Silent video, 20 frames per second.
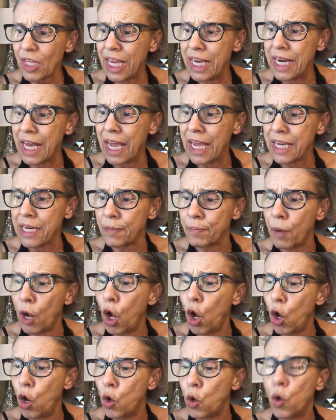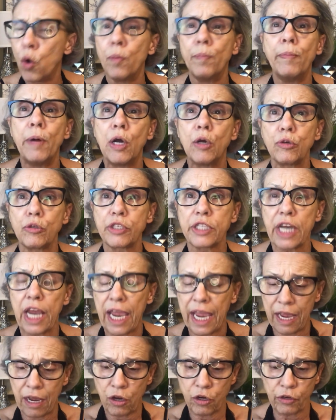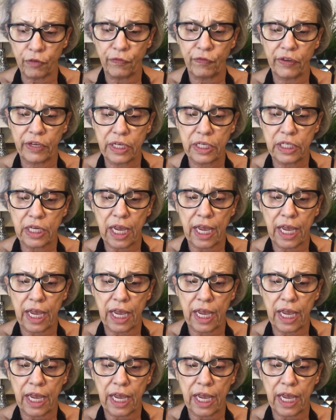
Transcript: and I am almost out of it.